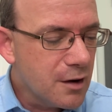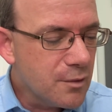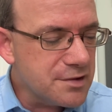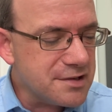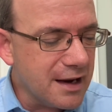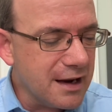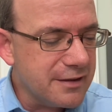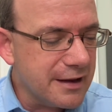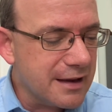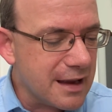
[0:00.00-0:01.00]
was
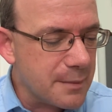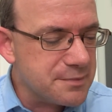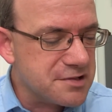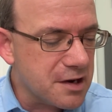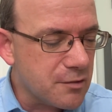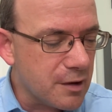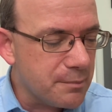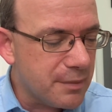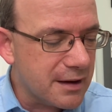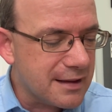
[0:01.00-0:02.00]
anything kept secret
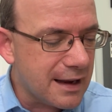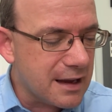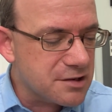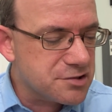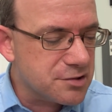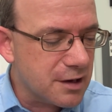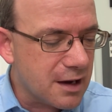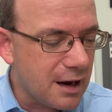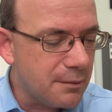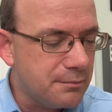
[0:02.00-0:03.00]
but that it should
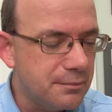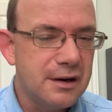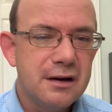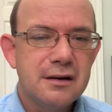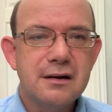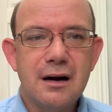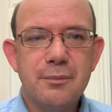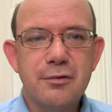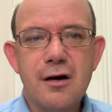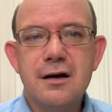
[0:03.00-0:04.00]
come
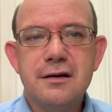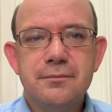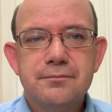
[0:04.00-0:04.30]
abroad